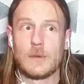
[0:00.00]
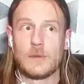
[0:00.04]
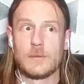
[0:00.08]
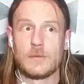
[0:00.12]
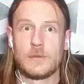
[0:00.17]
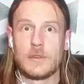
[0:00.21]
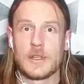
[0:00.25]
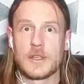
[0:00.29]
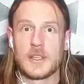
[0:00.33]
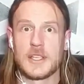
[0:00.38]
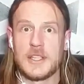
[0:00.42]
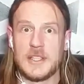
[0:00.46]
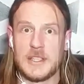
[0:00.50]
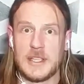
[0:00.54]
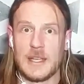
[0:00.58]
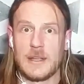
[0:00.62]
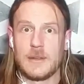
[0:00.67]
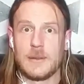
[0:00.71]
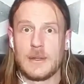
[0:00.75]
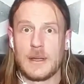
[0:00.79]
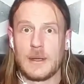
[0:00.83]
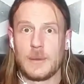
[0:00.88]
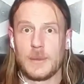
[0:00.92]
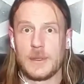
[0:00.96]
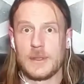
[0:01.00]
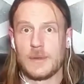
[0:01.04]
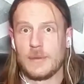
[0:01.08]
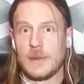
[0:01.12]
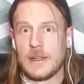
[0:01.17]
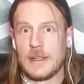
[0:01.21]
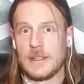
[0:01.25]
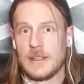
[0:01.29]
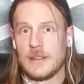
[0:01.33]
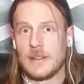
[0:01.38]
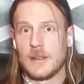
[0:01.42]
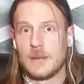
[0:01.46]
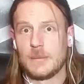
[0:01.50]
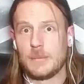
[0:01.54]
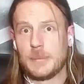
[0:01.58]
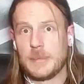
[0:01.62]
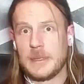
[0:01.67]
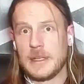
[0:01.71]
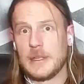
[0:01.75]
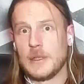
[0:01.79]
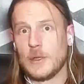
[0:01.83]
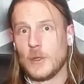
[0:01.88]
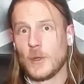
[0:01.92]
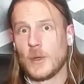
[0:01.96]
I really doubt I would have ended
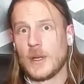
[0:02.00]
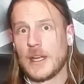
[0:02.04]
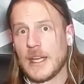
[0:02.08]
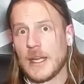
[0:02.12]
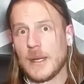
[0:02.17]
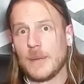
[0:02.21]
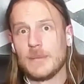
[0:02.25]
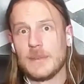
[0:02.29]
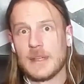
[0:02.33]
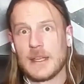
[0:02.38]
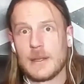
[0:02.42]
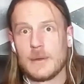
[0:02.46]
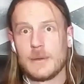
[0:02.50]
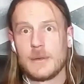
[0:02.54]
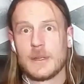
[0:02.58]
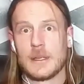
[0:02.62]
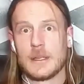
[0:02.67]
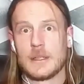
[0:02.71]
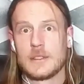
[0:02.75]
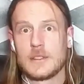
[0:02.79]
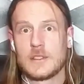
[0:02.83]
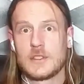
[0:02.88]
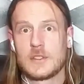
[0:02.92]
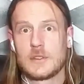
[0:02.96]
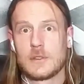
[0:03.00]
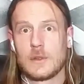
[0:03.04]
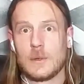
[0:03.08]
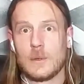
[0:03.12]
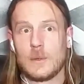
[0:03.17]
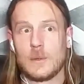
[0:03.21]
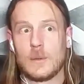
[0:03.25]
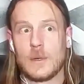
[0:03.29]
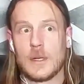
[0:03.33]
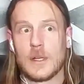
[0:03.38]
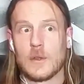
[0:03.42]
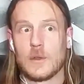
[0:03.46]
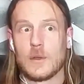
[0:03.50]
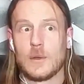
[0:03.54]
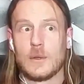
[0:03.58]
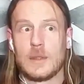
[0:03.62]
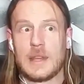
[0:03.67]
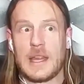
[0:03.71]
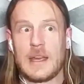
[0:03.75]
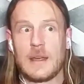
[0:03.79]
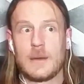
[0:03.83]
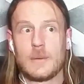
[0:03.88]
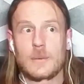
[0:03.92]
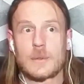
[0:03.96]
up being who I am now. So,
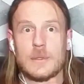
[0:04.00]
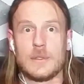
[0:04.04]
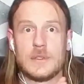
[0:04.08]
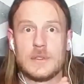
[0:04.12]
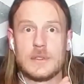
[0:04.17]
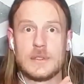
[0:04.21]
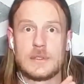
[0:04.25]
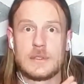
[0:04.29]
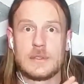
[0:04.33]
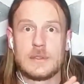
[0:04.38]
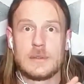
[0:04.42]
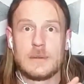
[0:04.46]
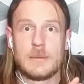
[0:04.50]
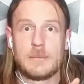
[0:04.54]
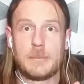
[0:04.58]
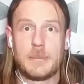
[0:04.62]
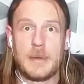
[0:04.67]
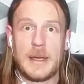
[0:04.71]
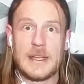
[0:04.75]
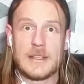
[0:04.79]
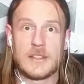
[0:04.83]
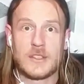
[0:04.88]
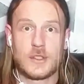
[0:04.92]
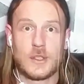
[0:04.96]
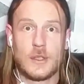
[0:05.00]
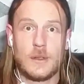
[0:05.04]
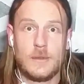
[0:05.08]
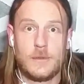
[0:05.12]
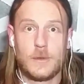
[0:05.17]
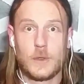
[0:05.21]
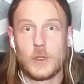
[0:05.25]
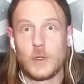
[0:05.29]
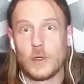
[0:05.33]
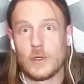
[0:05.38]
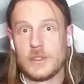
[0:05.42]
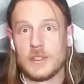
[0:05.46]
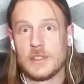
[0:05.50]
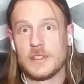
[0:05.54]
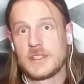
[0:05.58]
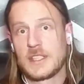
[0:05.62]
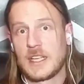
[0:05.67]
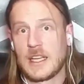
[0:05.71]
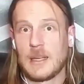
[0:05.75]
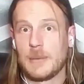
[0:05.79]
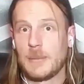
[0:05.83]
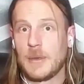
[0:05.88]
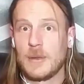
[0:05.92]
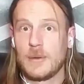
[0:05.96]
although that was bad stuff,
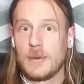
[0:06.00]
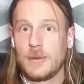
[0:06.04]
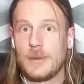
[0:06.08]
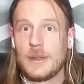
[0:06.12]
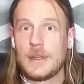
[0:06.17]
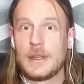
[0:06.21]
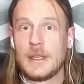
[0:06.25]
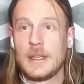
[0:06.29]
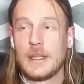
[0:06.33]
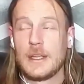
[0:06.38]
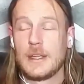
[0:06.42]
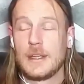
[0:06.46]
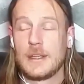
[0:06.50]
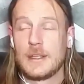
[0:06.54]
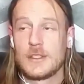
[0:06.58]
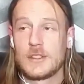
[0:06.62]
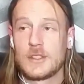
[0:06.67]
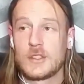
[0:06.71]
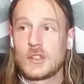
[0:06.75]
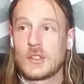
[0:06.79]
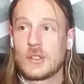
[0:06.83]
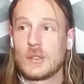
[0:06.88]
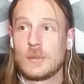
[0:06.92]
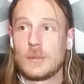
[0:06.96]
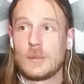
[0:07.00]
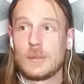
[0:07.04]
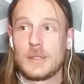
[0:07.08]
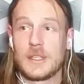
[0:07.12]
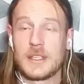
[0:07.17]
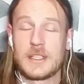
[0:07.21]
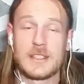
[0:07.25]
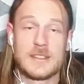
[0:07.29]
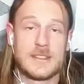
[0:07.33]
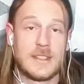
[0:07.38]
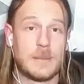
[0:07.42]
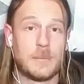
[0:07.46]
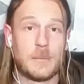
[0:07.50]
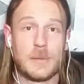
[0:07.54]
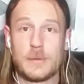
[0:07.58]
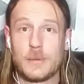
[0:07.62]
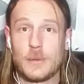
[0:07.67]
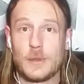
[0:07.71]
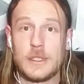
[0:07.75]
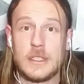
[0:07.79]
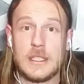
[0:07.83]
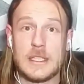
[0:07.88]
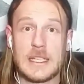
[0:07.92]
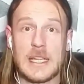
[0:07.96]
goodness came out of it. So, like I said
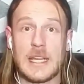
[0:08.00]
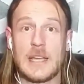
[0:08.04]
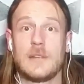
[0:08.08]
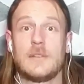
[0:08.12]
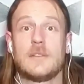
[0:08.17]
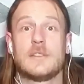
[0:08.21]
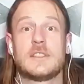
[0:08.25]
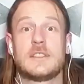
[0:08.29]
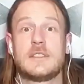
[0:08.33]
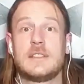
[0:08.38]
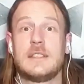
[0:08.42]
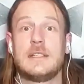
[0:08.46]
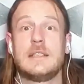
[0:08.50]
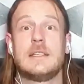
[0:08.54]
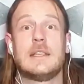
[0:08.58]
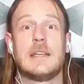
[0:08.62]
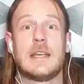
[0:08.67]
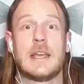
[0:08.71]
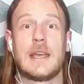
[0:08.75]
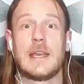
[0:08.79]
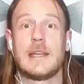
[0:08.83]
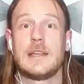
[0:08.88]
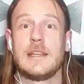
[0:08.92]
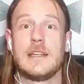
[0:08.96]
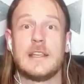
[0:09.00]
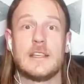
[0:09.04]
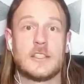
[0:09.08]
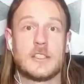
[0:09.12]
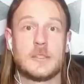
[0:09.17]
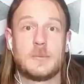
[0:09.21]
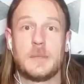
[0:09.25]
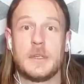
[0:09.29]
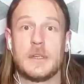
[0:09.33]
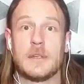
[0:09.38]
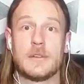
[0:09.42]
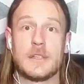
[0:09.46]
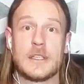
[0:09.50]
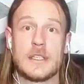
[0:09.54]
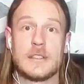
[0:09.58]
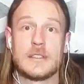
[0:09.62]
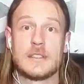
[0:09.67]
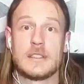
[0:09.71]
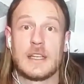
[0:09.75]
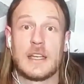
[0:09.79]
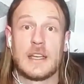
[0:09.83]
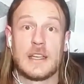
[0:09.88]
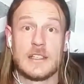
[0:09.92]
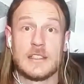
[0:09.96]
before, you cannot see any
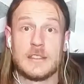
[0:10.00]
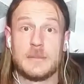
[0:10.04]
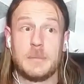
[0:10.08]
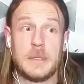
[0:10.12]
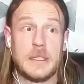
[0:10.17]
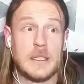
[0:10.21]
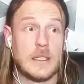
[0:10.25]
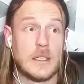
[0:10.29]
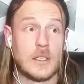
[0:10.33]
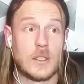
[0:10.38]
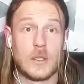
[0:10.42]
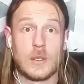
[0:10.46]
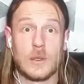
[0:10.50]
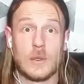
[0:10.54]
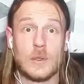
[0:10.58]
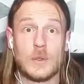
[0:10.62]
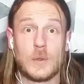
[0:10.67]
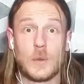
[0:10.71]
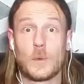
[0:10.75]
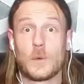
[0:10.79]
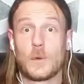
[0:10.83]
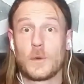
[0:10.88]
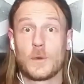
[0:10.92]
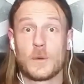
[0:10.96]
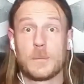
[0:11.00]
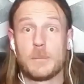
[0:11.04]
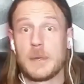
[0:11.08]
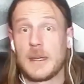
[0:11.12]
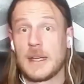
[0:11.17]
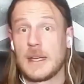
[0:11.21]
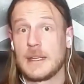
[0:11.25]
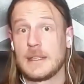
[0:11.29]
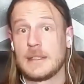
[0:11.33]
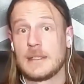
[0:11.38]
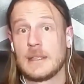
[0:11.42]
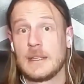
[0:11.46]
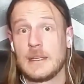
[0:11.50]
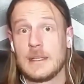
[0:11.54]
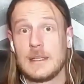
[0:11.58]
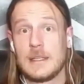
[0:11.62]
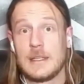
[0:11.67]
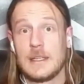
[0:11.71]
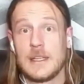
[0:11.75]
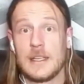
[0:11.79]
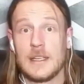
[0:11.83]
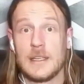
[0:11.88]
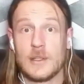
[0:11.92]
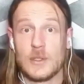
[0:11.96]
experience as being good or bad.
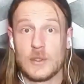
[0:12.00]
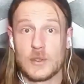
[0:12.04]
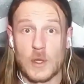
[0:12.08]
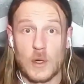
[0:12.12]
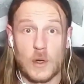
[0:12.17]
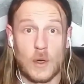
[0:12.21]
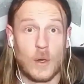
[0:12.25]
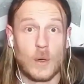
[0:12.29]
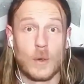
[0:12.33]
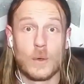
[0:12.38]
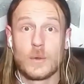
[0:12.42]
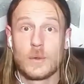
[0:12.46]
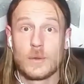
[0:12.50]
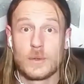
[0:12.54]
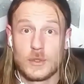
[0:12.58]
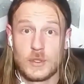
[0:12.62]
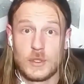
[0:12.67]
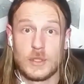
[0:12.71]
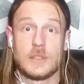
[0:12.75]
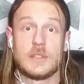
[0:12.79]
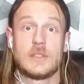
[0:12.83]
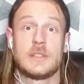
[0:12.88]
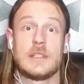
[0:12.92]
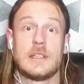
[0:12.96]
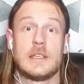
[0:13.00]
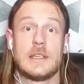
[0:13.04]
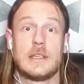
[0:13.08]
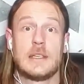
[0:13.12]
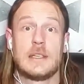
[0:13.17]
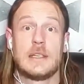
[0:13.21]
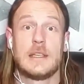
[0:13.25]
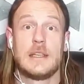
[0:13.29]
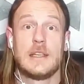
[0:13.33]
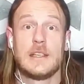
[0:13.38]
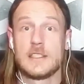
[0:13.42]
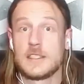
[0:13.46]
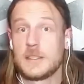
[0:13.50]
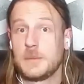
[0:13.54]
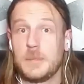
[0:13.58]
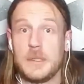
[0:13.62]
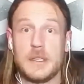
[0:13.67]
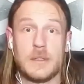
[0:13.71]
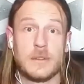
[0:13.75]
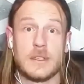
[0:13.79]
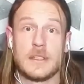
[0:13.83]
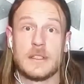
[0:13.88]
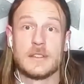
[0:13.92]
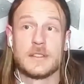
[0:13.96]
It is all just
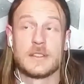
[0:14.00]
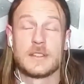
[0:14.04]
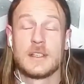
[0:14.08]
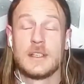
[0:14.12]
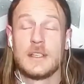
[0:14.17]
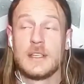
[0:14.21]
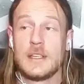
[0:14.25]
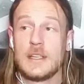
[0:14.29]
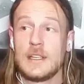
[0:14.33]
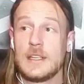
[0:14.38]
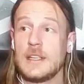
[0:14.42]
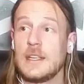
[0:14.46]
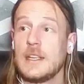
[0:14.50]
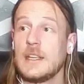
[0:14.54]
experience.